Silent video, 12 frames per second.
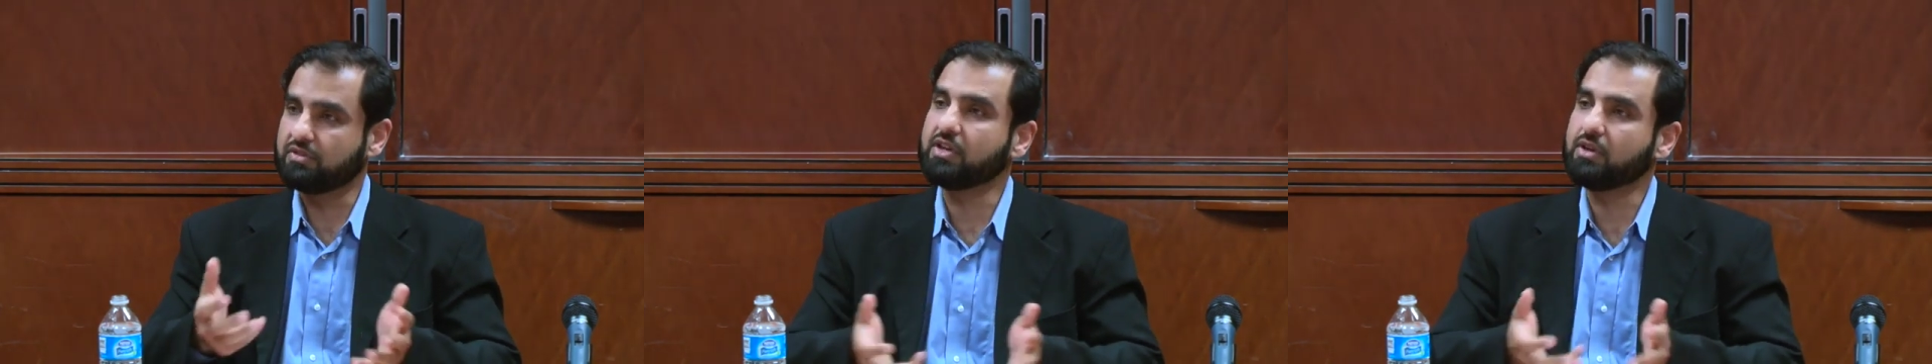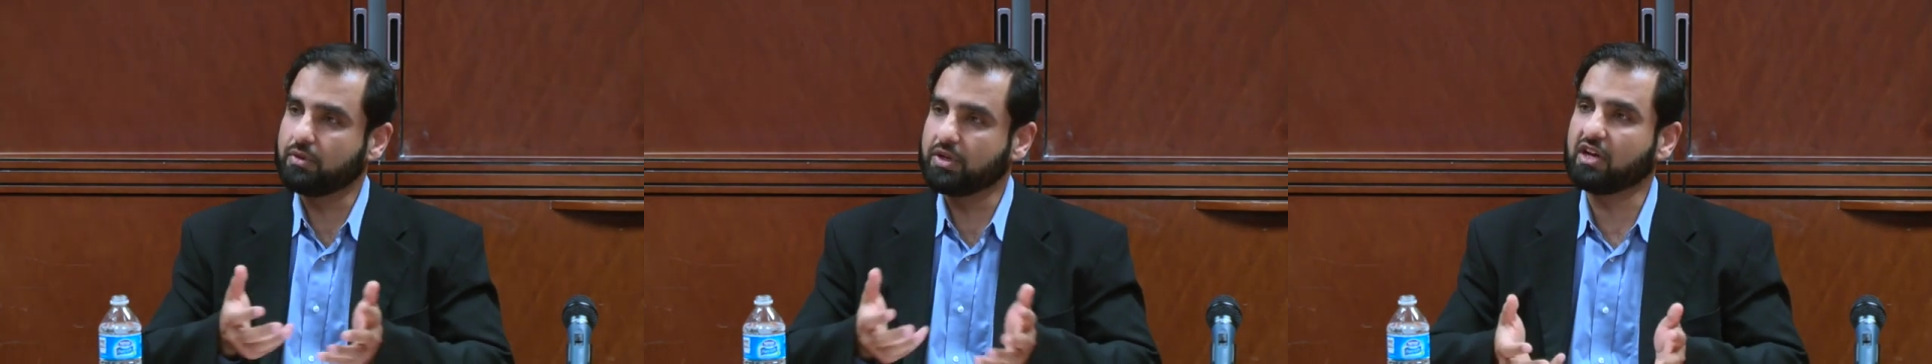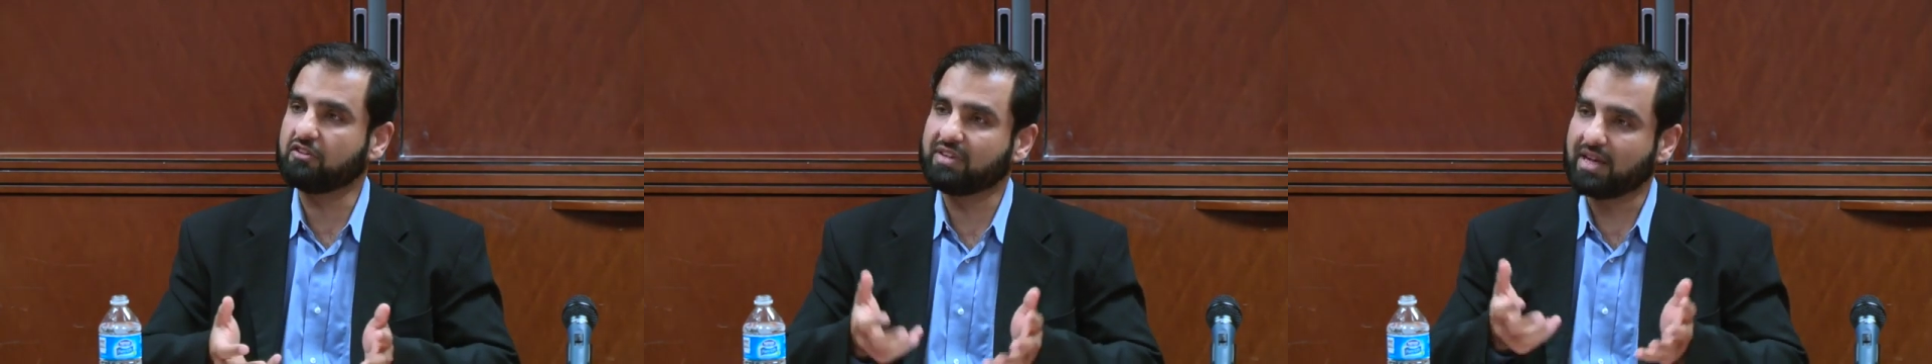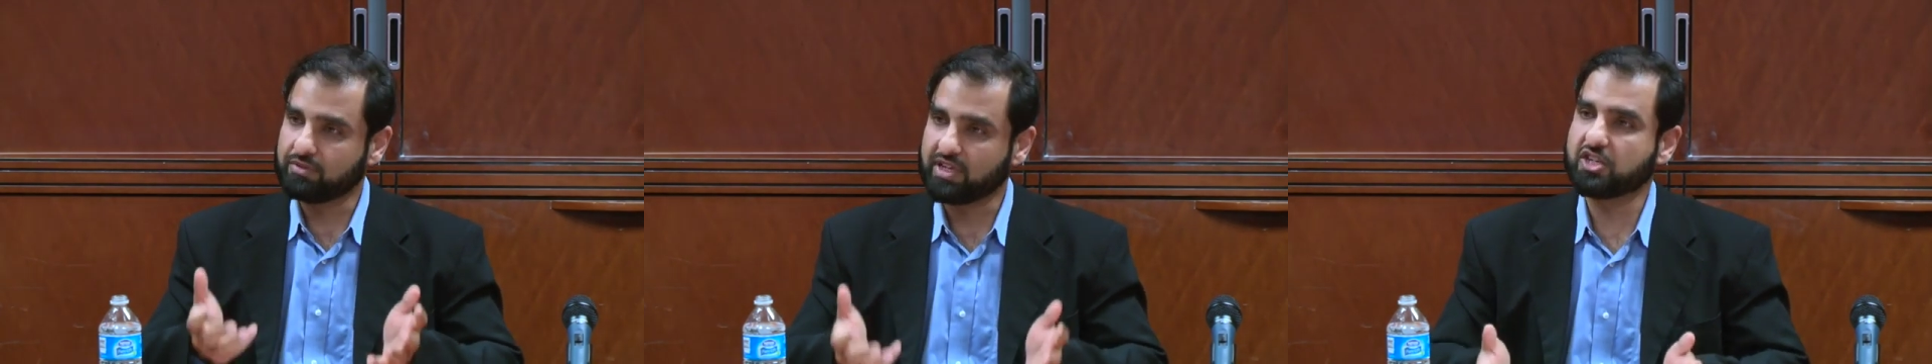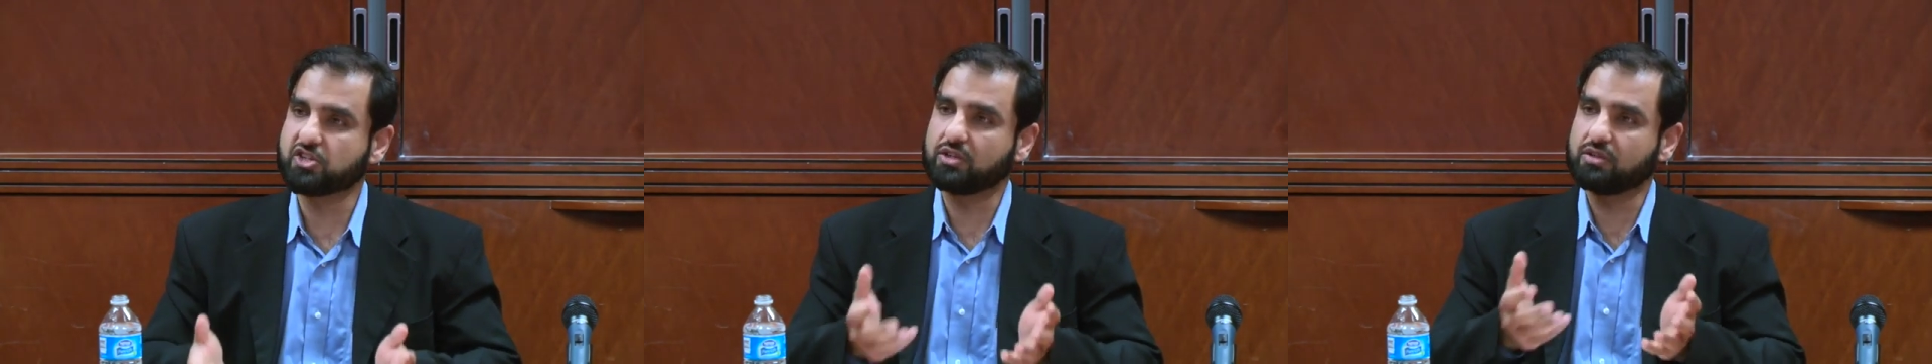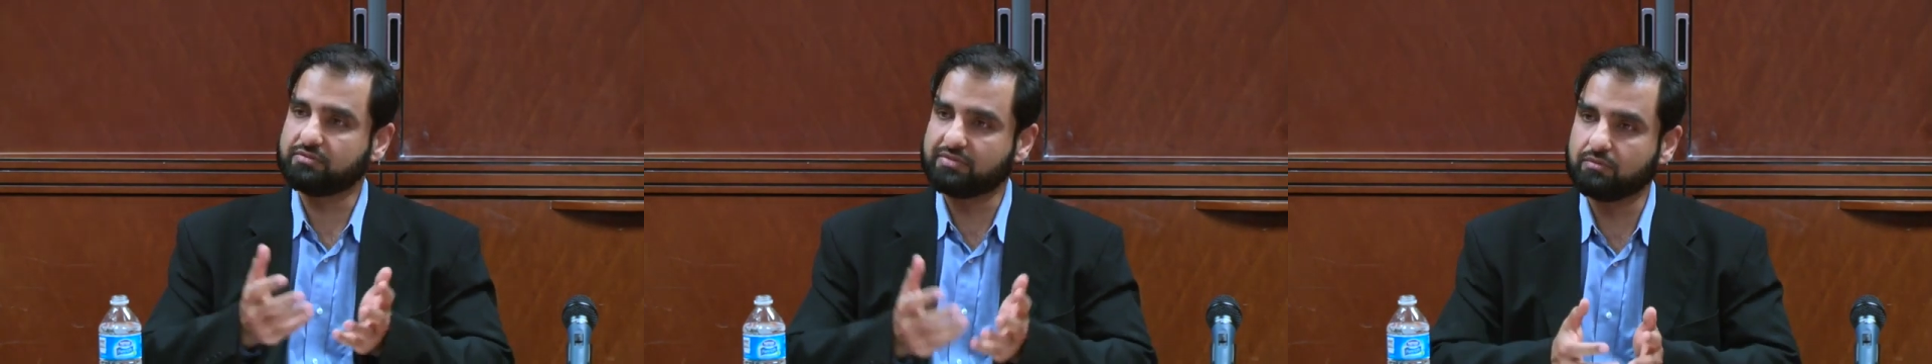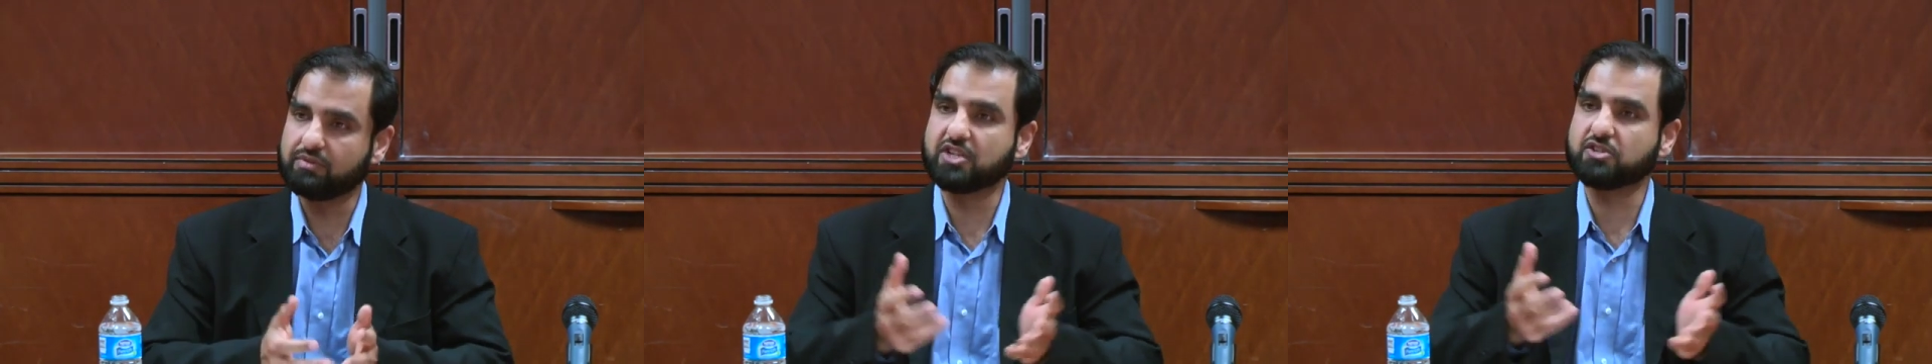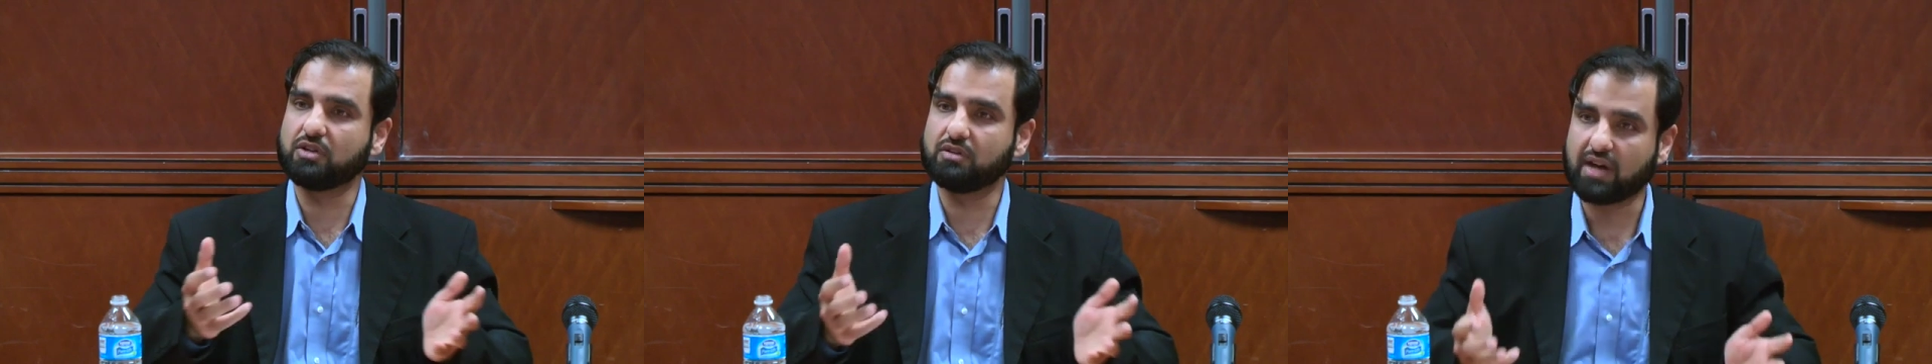theory of
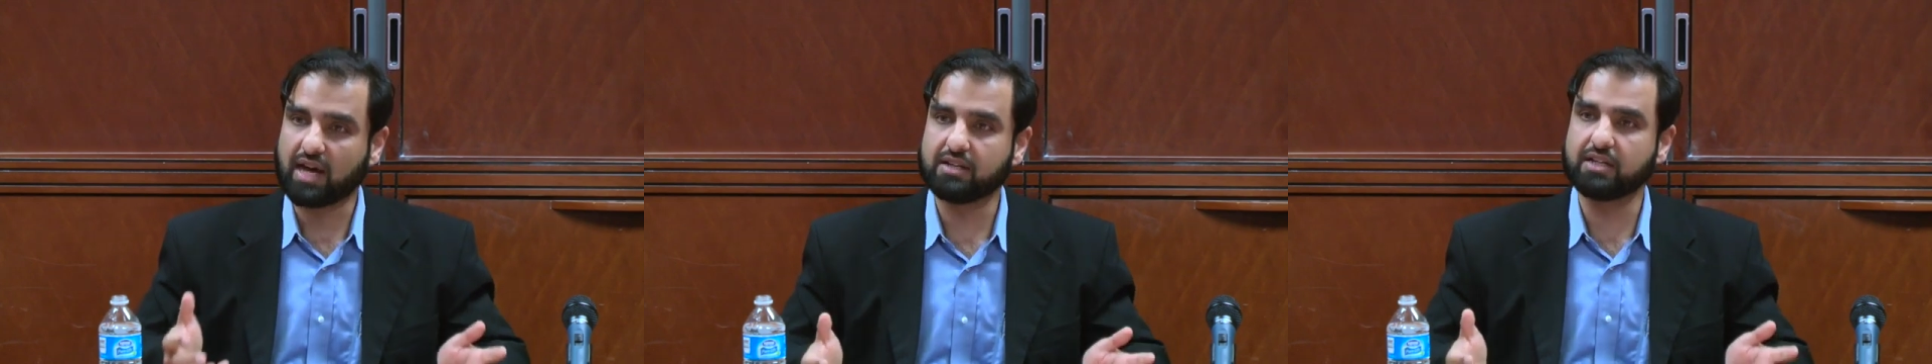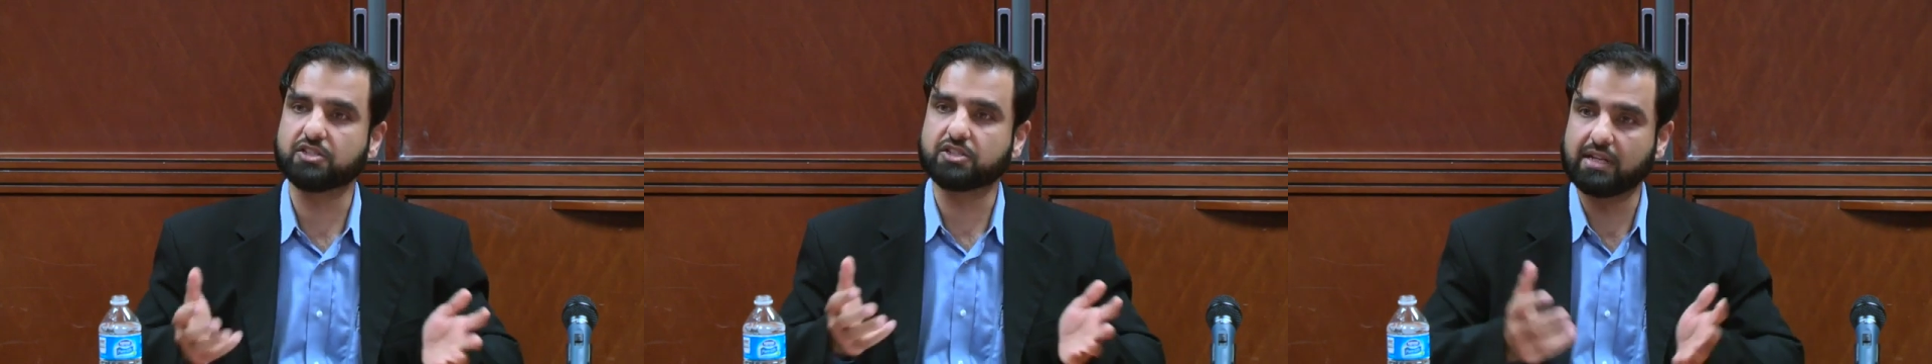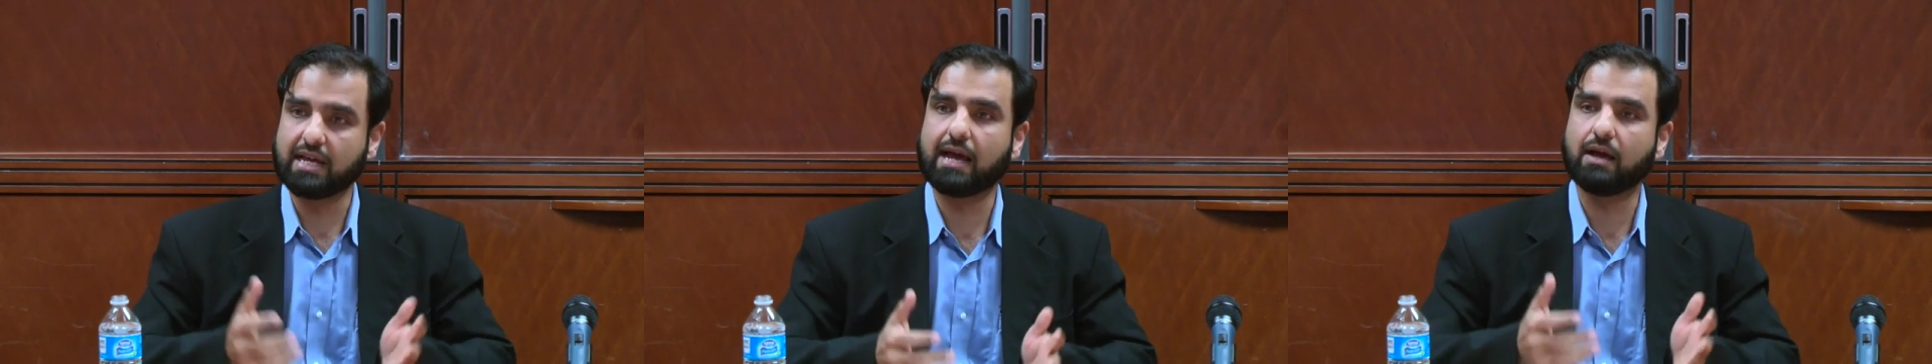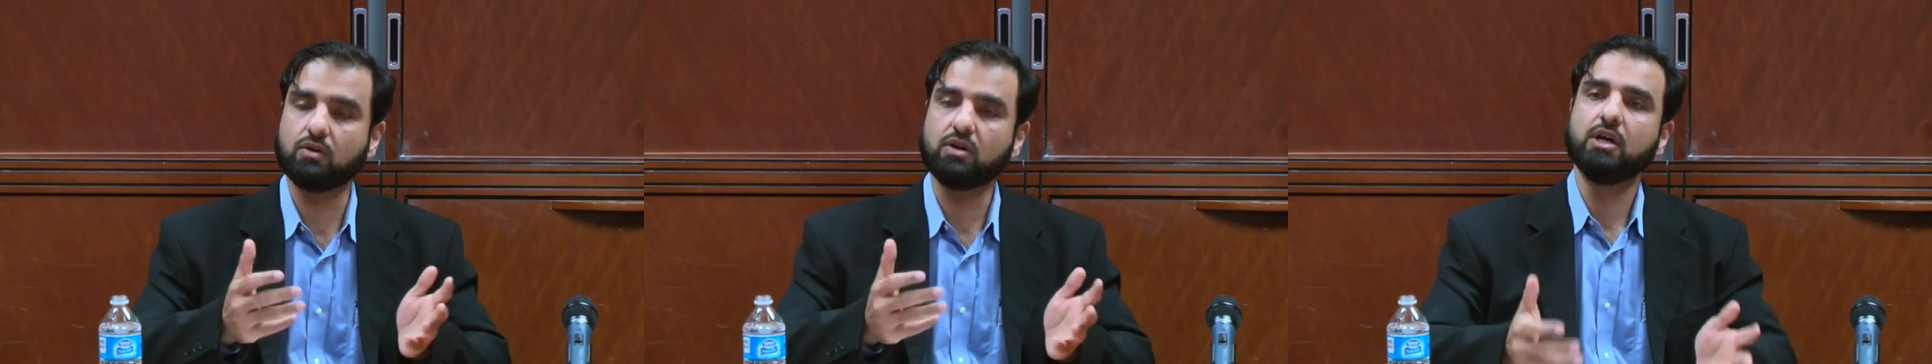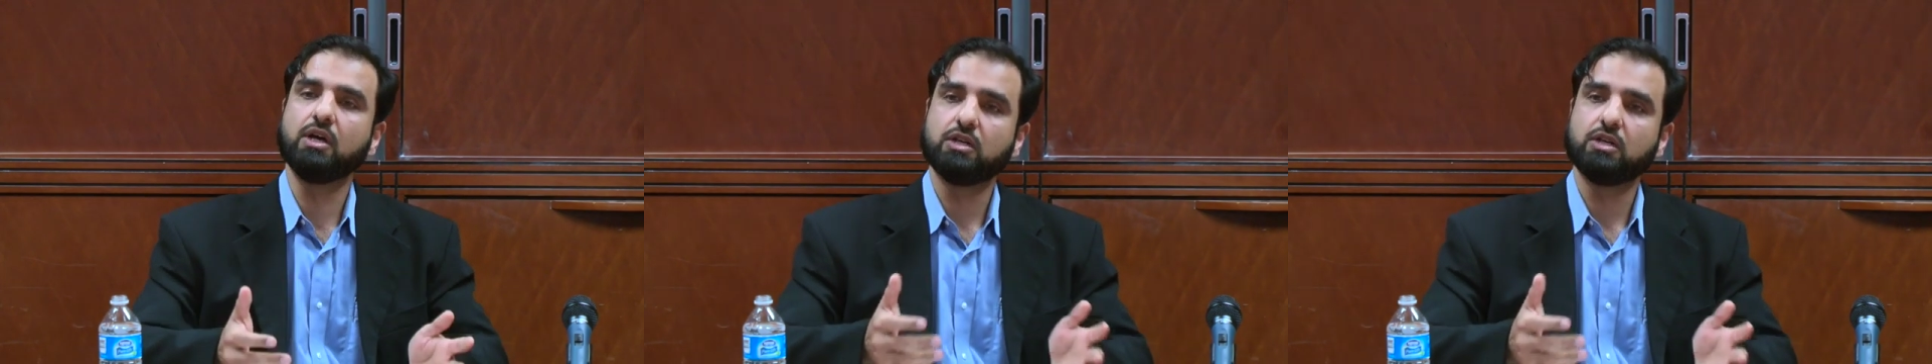foundational violence and how